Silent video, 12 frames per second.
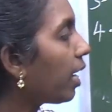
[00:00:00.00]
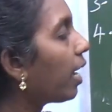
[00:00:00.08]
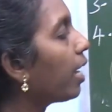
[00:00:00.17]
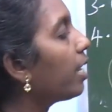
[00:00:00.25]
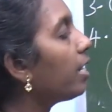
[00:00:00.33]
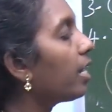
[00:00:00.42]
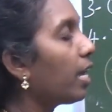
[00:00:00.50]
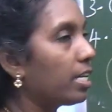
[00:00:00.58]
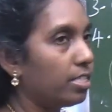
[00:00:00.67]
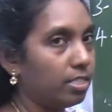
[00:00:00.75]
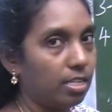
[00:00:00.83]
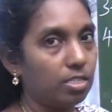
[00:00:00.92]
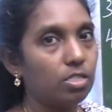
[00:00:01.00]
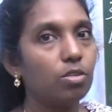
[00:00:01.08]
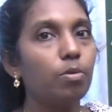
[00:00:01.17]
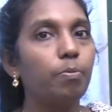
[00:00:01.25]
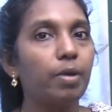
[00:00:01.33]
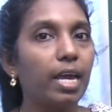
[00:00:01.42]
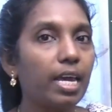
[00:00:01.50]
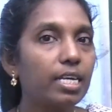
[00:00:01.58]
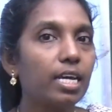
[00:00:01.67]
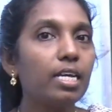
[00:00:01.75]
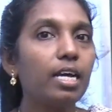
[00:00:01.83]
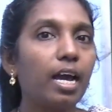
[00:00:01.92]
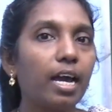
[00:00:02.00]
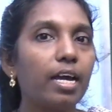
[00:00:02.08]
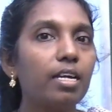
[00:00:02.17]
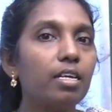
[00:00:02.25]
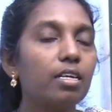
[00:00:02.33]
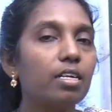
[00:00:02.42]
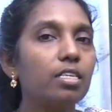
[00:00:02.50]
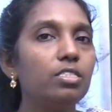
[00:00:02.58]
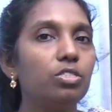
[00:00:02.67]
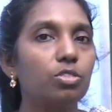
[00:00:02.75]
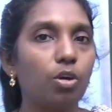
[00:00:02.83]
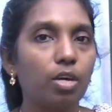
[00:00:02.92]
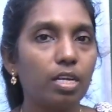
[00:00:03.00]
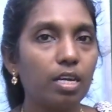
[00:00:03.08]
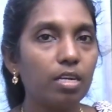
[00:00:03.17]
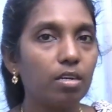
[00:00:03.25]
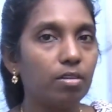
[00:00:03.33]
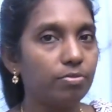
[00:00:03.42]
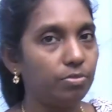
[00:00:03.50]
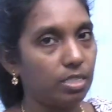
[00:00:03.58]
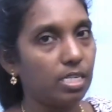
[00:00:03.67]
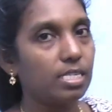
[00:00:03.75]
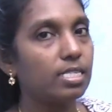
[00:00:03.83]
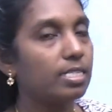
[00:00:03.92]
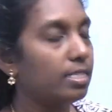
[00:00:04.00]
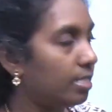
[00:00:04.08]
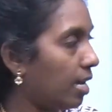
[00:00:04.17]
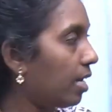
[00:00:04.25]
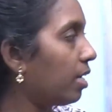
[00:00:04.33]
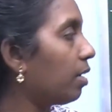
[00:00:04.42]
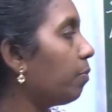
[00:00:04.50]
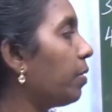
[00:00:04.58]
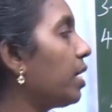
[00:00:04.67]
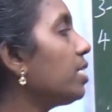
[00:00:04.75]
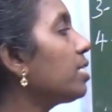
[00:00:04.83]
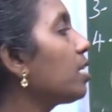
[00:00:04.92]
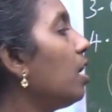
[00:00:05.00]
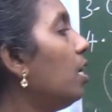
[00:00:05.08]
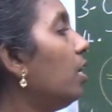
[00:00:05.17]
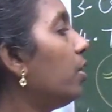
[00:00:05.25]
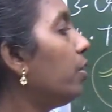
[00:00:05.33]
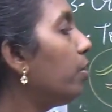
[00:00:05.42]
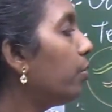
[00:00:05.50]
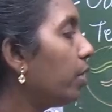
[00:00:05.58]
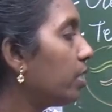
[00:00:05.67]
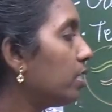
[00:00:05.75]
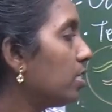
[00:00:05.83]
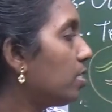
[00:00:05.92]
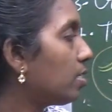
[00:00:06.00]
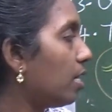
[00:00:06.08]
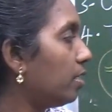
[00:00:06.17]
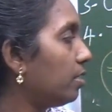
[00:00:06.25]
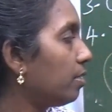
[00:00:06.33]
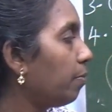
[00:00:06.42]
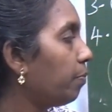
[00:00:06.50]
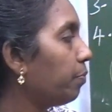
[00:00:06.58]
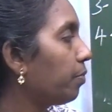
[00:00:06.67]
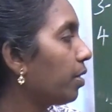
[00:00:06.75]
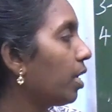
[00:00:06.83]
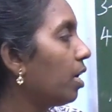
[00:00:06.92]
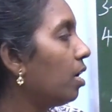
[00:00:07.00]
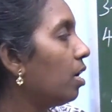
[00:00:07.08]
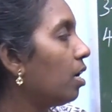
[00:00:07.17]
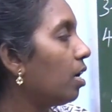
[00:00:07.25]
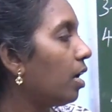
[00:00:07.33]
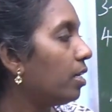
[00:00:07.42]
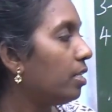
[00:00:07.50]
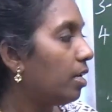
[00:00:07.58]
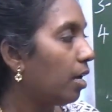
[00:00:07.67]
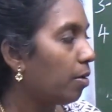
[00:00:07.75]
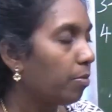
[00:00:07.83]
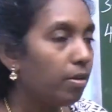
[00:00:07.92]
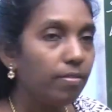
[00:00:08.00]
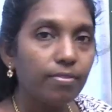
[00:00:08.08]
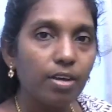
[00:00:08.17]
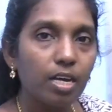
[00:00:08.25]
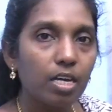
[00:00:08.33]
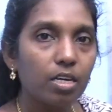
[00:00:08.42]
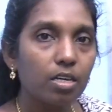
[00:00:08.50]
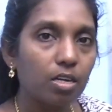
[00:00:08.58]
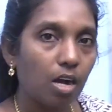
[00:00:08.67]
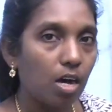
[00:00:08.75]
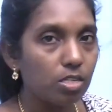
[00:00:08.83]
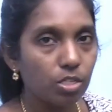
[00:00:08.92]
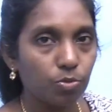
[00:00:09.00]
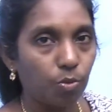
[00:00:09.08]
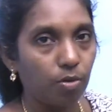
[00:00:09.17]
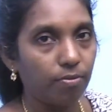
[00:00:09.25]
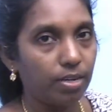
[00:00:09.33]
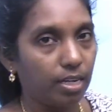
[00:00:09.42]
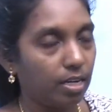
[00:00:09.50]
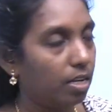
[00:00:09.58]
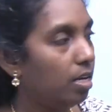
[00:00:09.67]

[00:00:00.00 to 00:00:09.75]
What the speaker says: and exchange. So breaking and rejoining of genes taking place during this stage at the time of crossover.